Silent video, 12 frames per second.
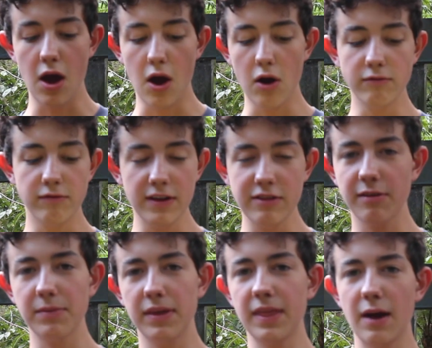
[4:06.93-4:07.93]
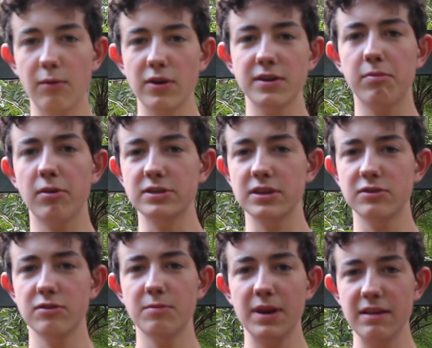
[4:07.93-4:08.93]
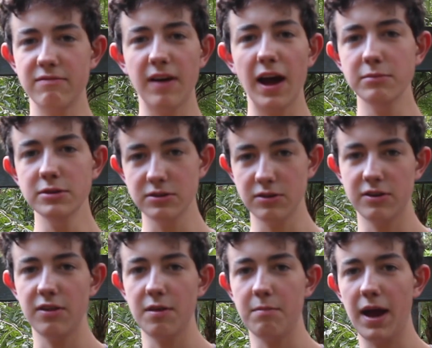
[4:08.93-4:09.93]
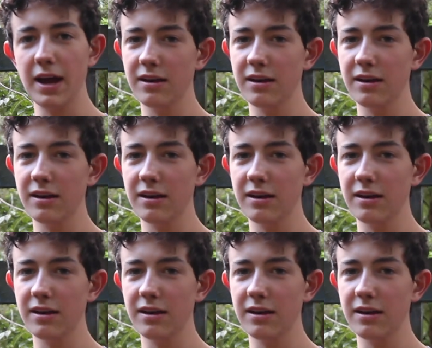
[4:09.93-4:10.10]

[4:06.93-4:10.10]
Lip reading: Hopefully something that won't deposit too many fibers onto the bike